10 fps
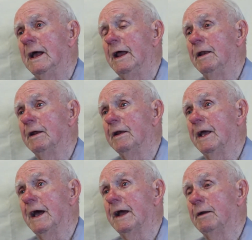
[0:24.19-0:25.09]
And then
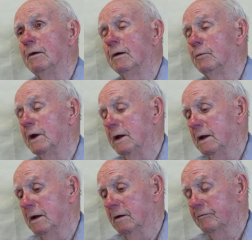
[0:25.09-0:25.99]
they had,
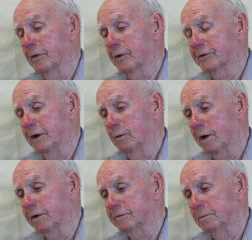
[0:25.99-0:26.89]
for the
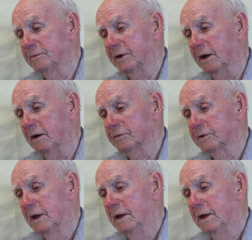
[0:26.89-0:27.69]
steelworkers themselves,